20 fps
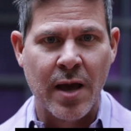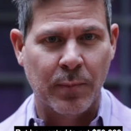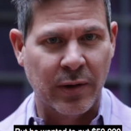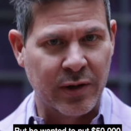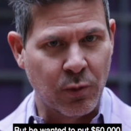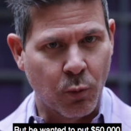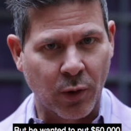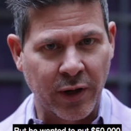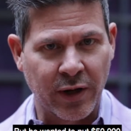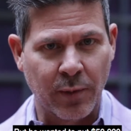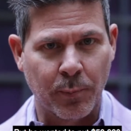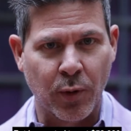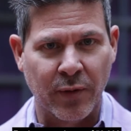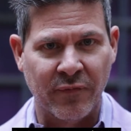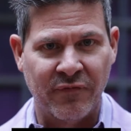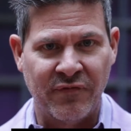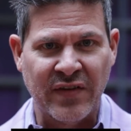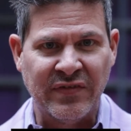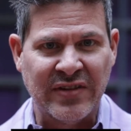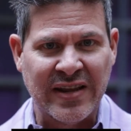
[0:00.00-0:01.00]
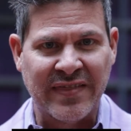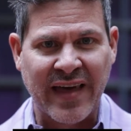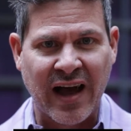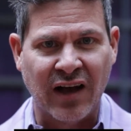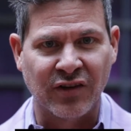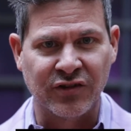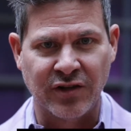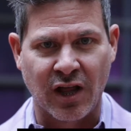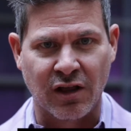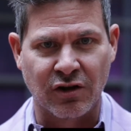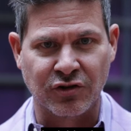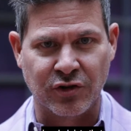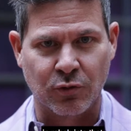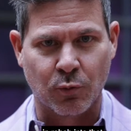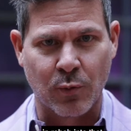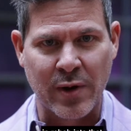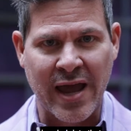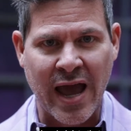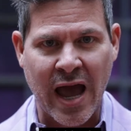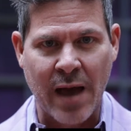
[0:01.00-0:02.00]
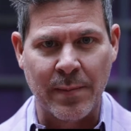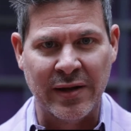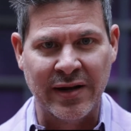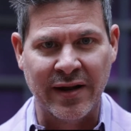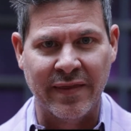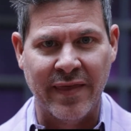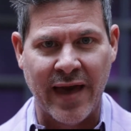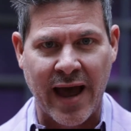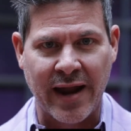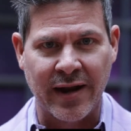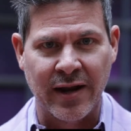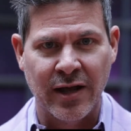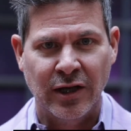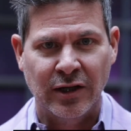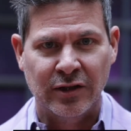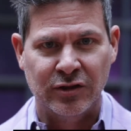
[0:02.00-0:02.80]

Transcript: But he wanted to put fifty thousand dollars in rehab into that.